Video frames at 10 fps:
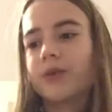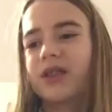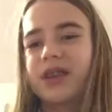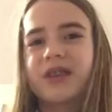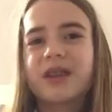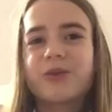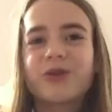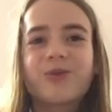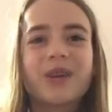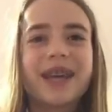things that I was
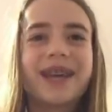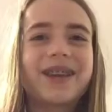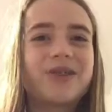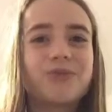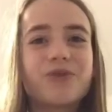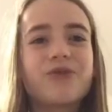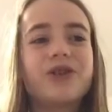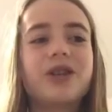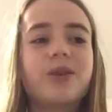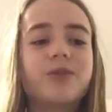just making because in my free
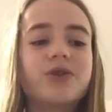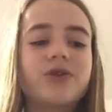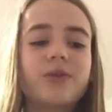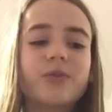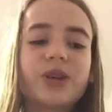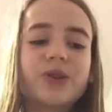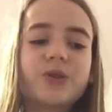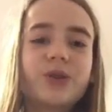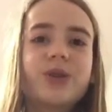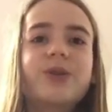time it's just something I
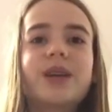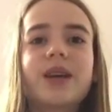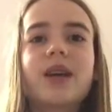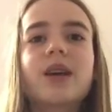enjoy doing.